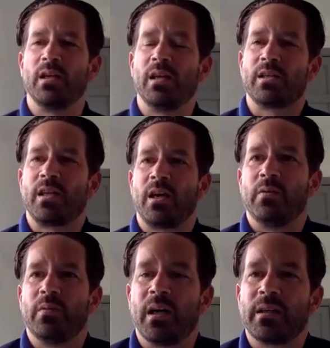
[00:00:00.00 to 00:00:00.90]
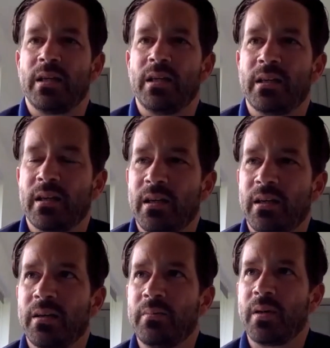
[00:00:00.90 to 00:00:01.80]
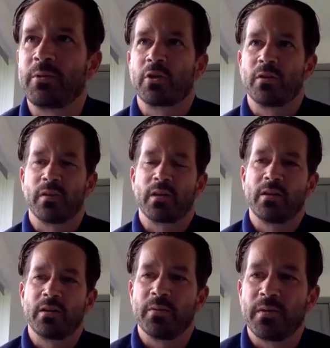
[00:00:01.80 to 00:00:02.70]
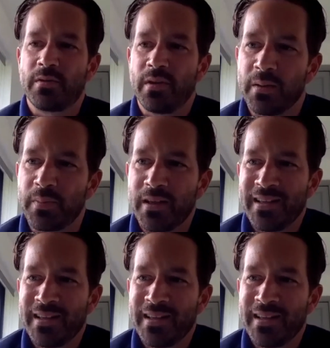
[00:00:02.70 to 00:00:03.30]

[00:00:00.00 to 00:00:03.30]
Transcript: So I think, I'm not sure if I can come up with three, but